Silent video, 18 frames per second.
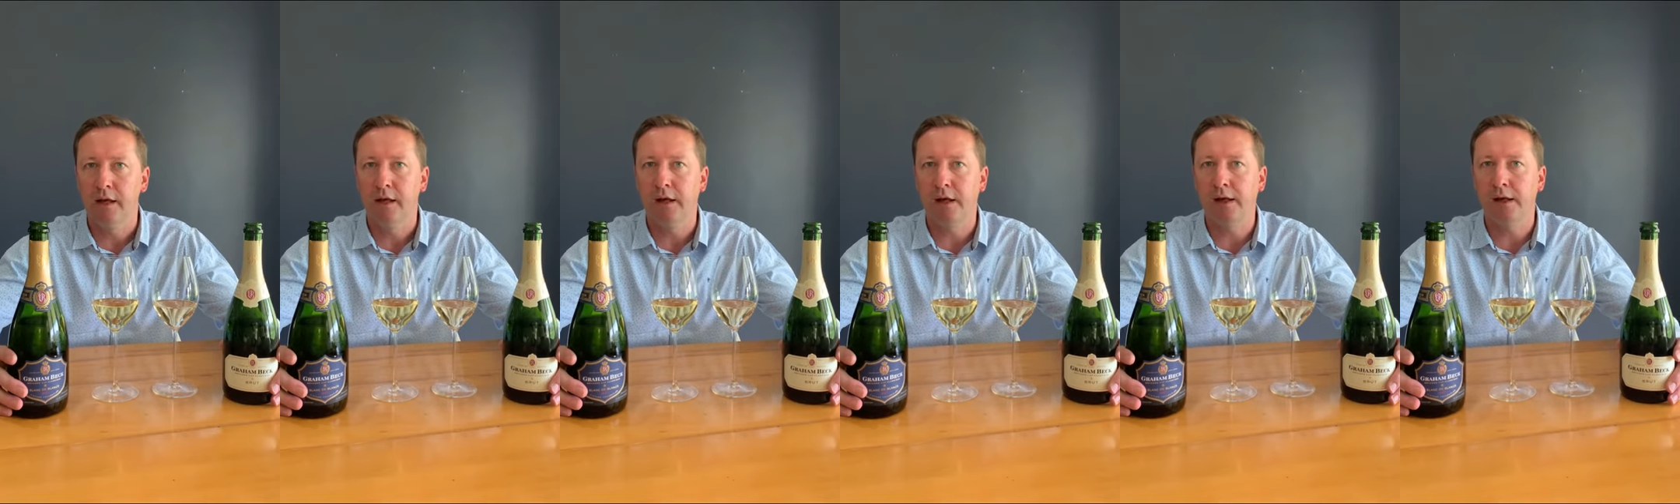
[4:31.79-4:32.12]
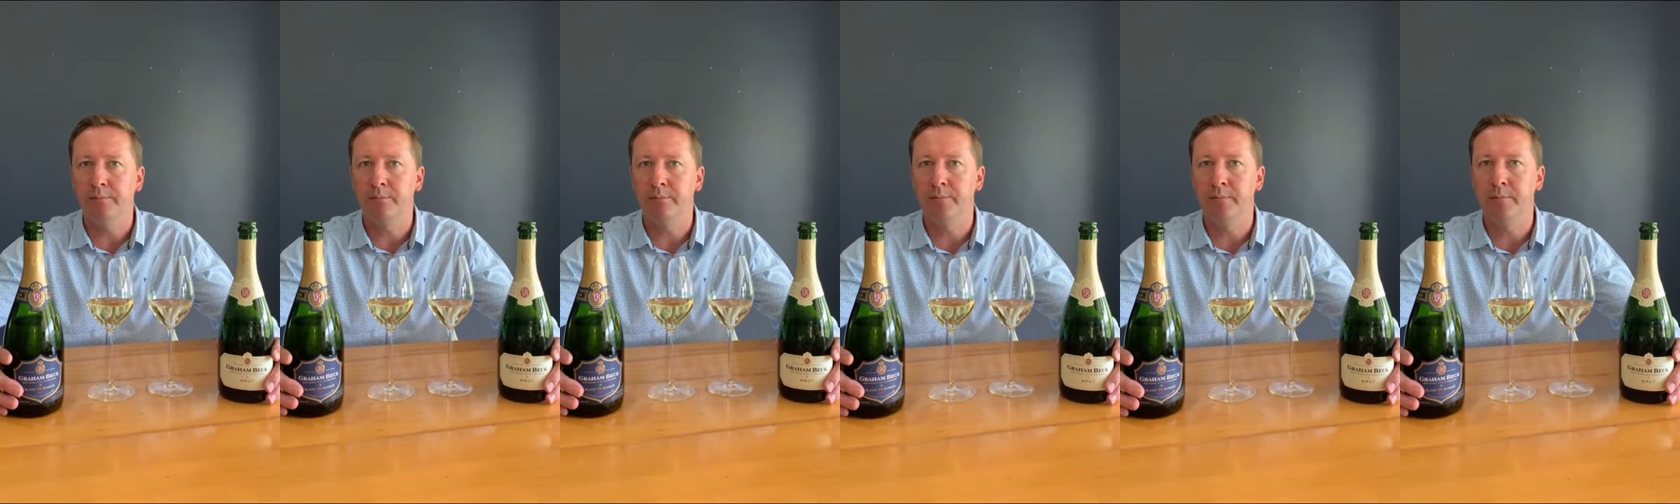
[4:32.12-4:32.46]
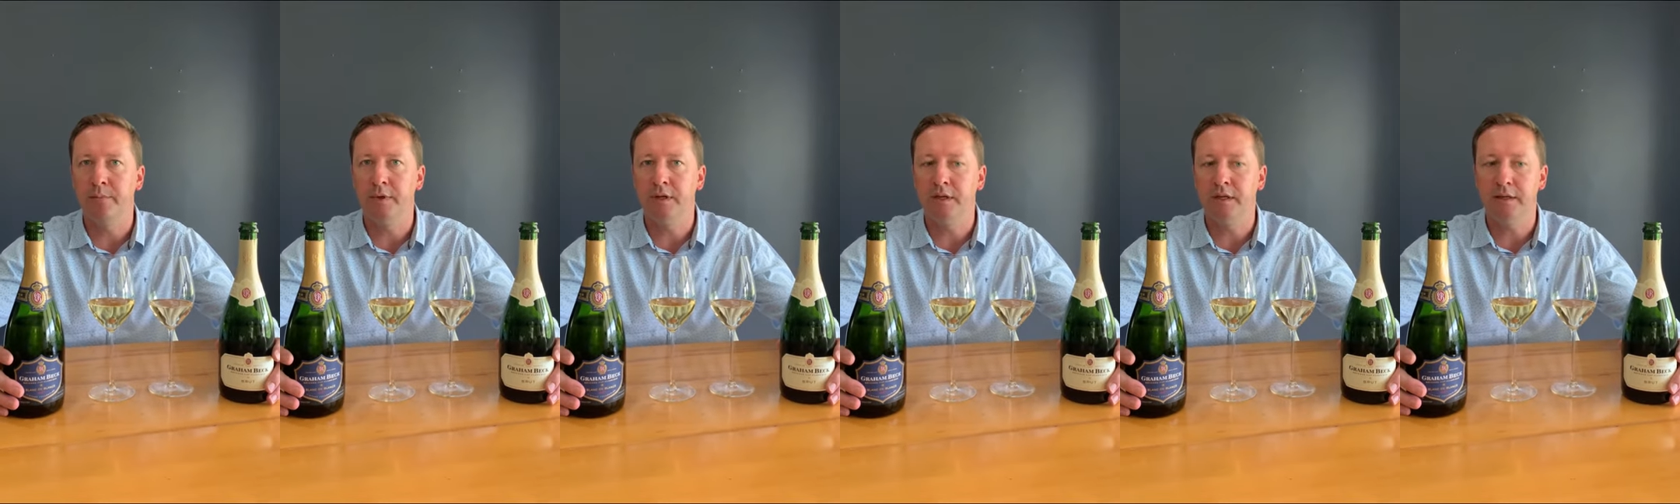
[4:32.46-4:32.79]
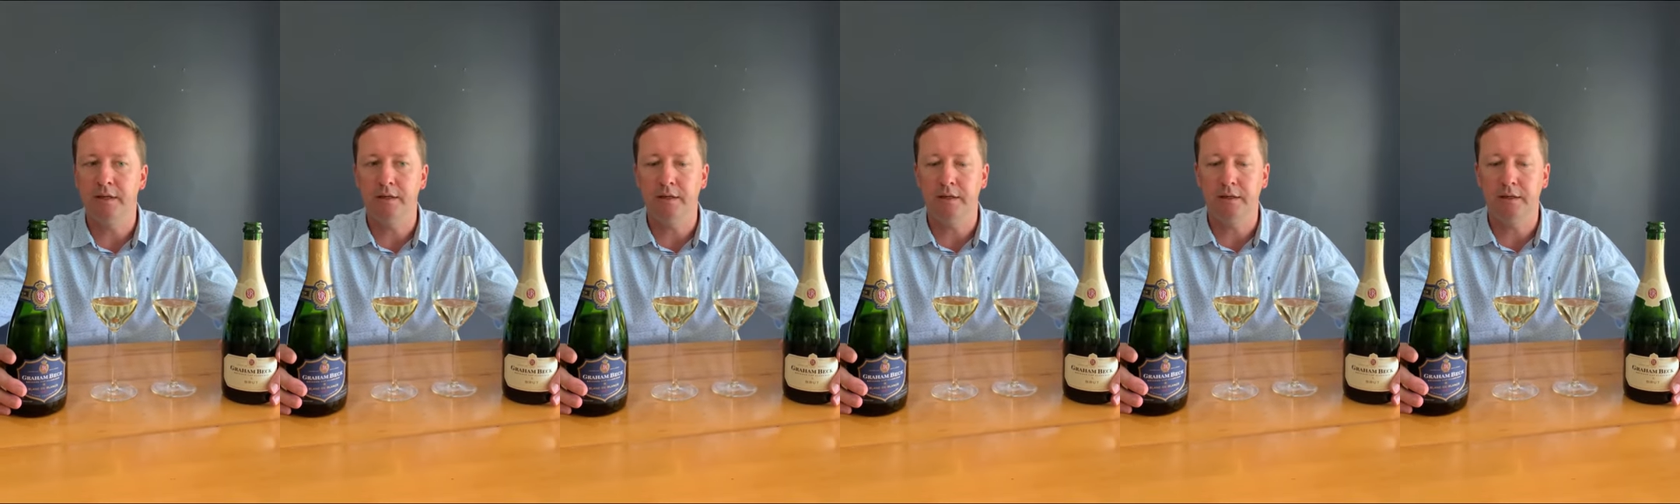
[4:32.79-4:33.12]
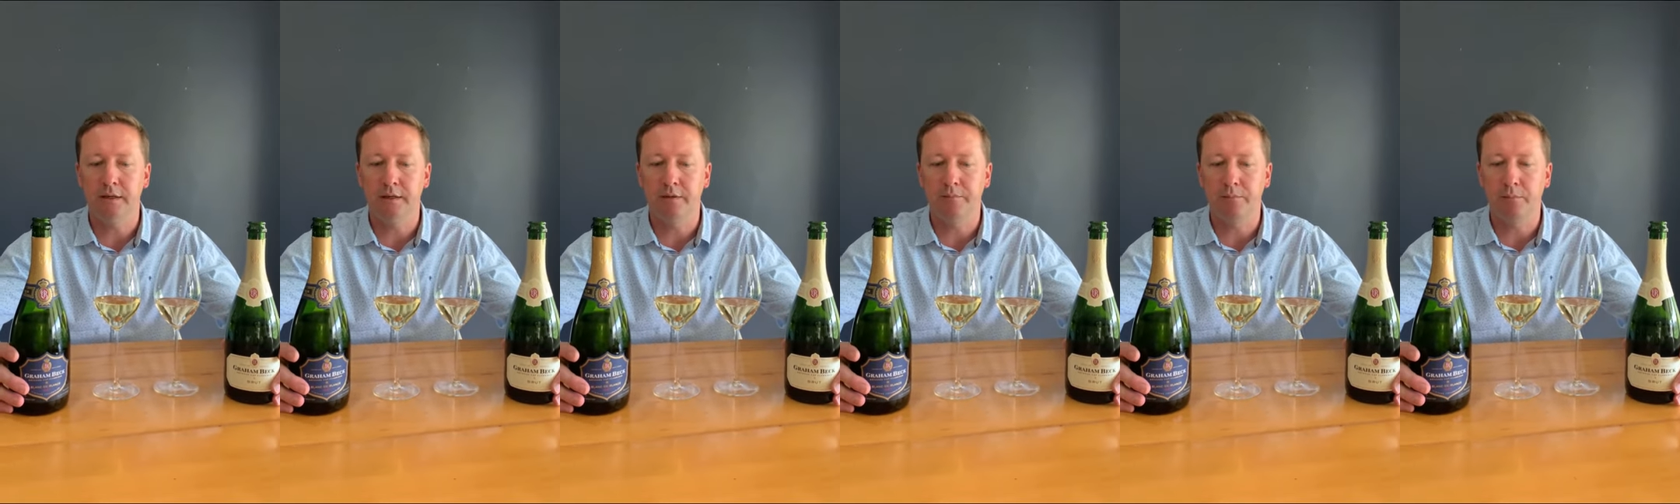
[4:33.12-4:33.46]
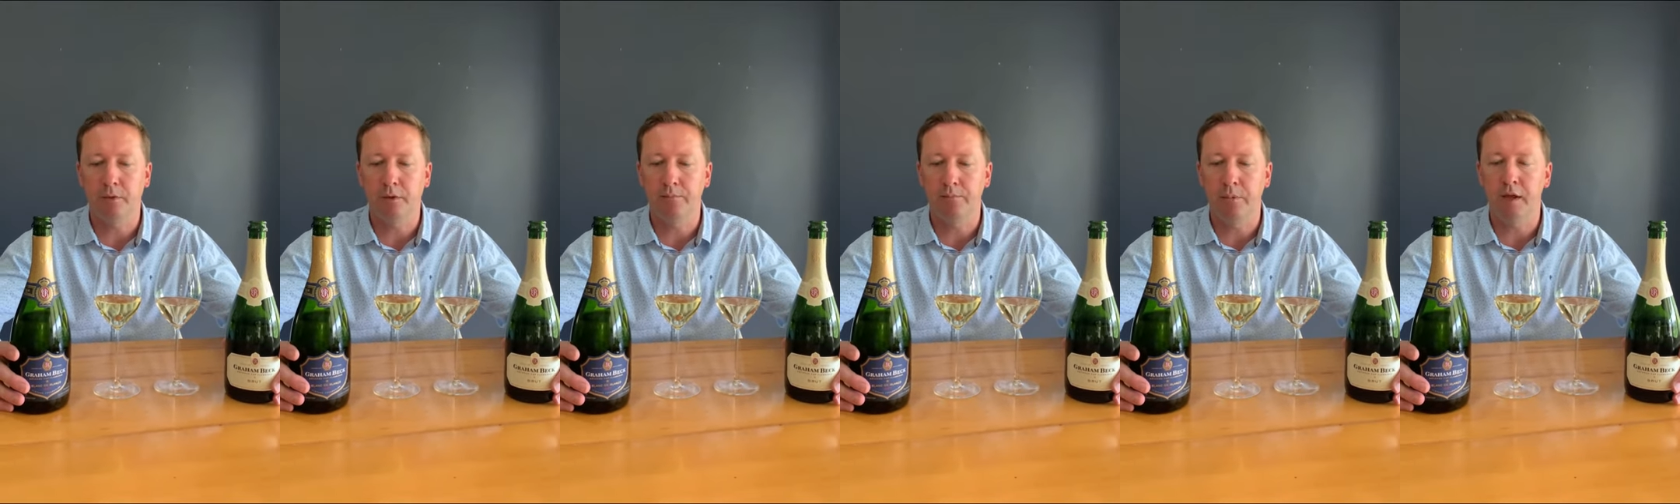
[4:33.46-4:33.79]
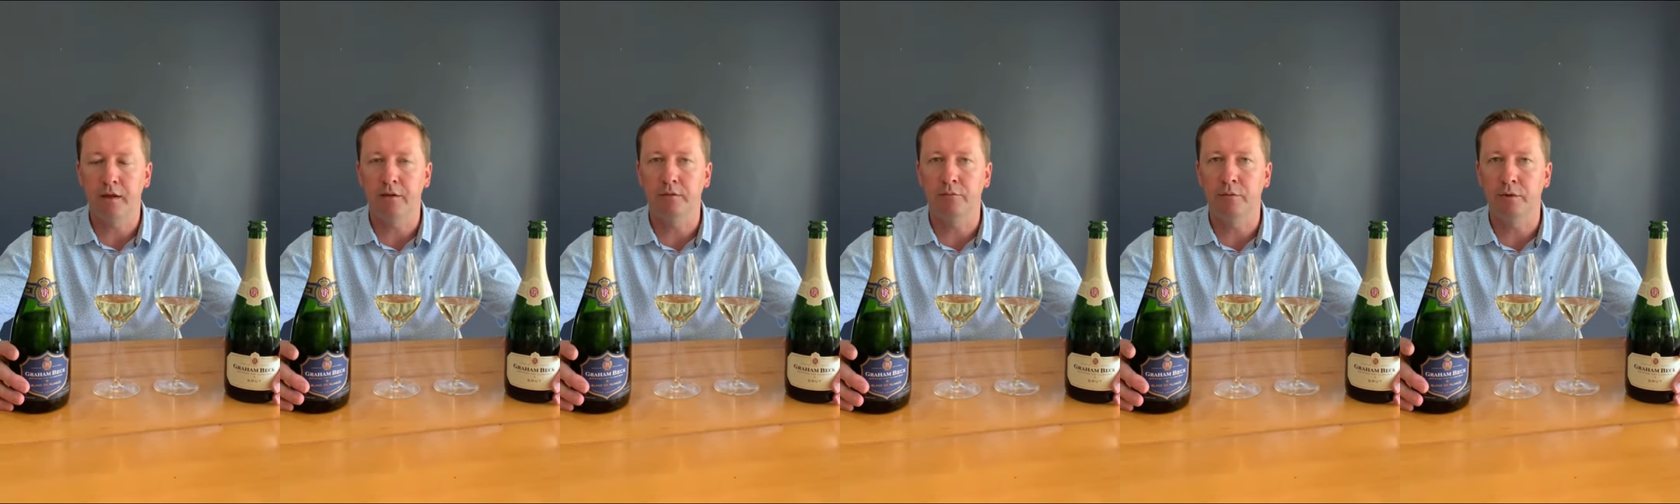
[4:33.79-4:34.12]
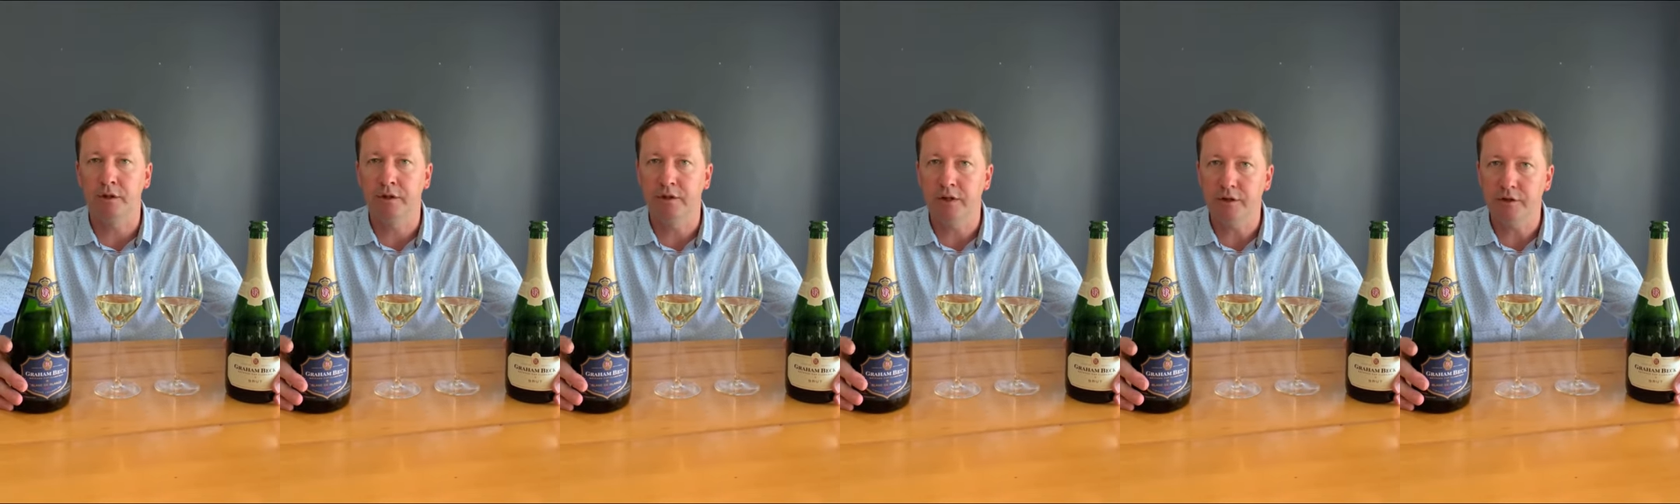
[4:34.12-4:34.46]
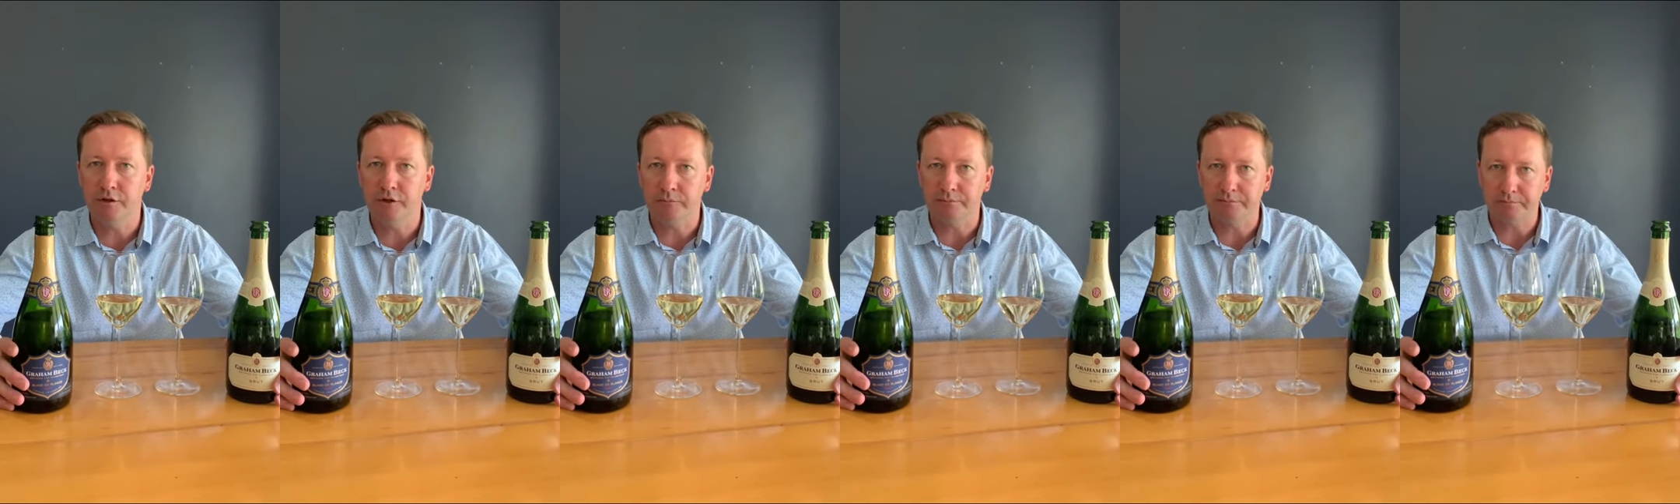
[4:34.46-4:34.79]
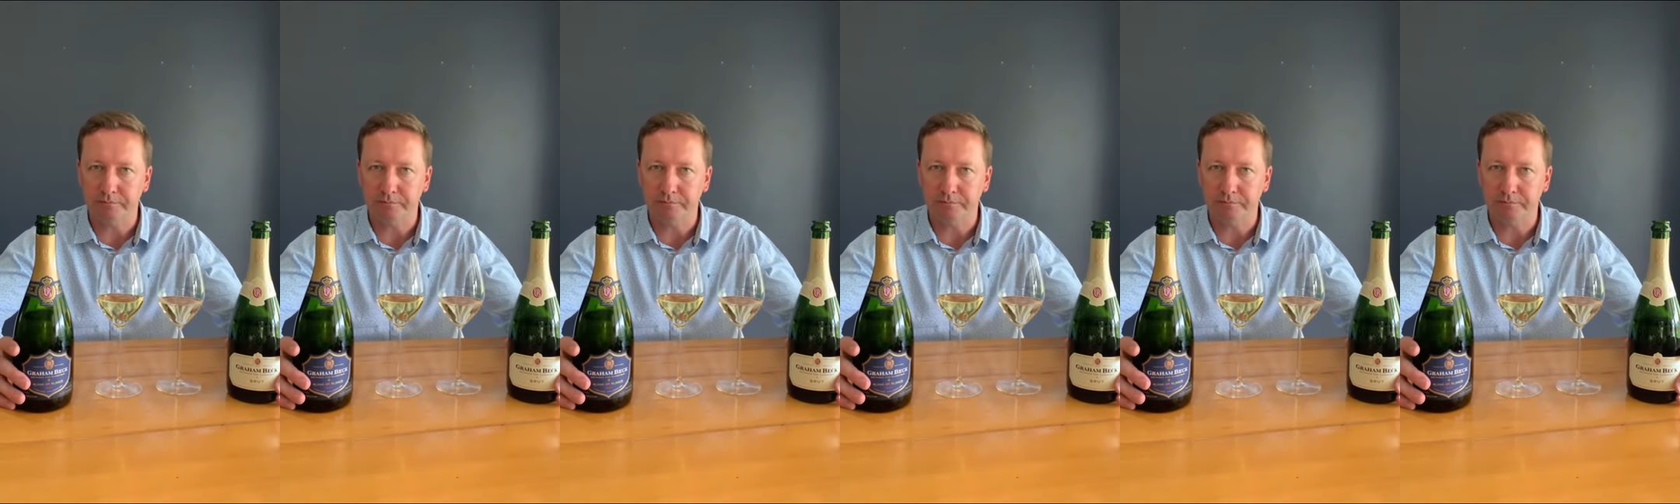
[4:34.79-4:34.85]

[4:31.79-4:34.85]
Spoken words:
and be paired with a dish,